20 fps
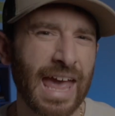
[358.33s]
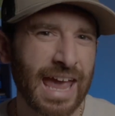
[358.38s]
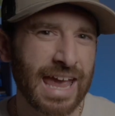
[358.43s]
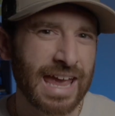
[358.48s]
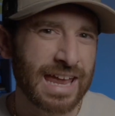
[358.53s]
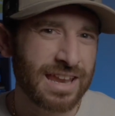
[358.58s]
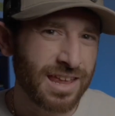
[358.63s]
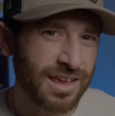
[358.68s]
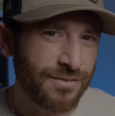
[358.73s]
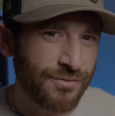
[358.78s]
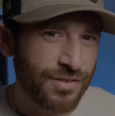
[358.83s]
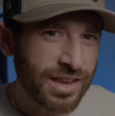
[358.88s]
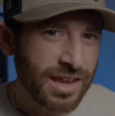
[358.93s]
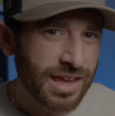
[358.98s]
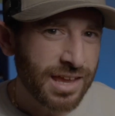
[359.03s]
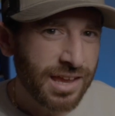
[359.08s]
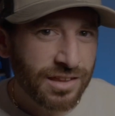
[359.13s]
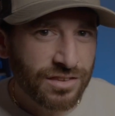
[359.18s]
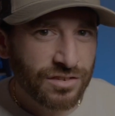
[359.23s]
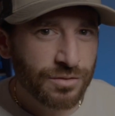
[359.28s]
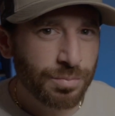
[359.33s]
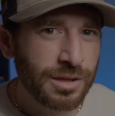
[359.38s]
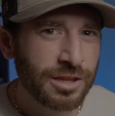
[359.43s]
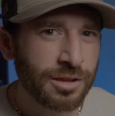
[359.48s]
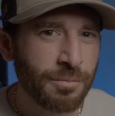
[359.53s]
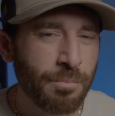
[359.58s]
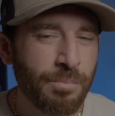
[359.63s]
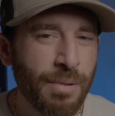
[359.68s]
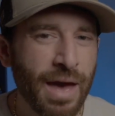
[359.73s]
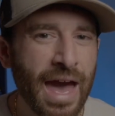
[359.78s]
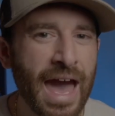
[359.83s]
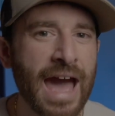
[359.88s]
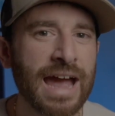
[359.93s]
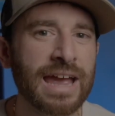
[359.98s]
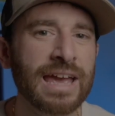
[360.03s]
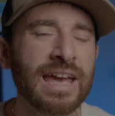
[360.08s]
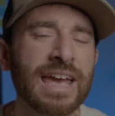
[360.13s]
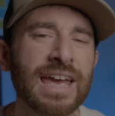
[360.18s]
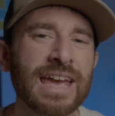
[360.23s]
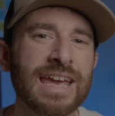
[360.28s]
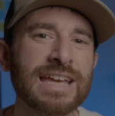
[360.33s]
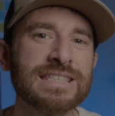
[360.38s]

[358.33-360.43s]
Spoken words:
And if it hits me in the back,